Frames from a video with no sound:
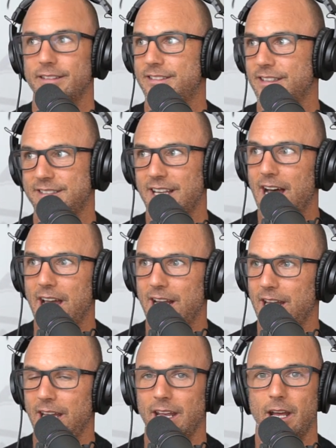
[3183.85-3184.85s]

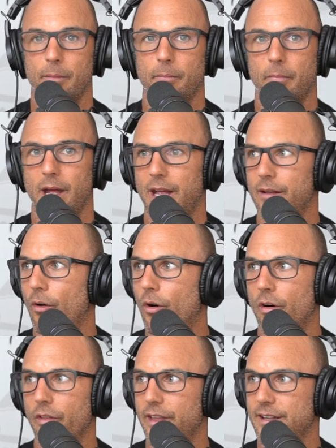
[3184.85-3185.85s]
society and, and
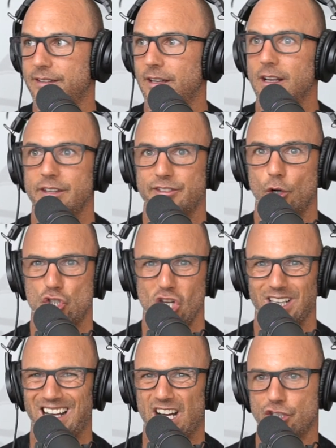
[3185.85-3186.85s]
all this
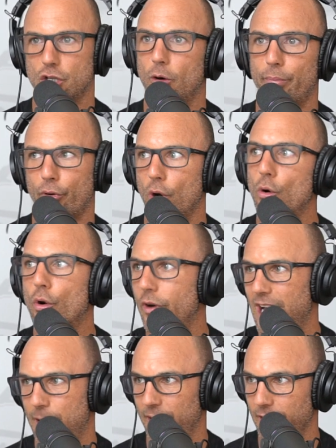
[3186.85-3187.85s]
sociological
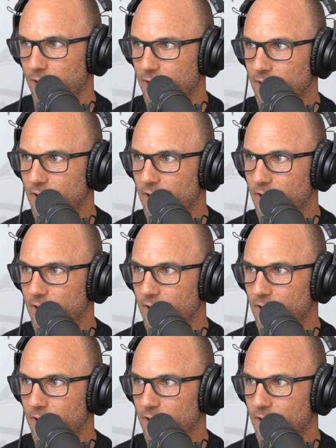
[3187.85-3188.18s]
programming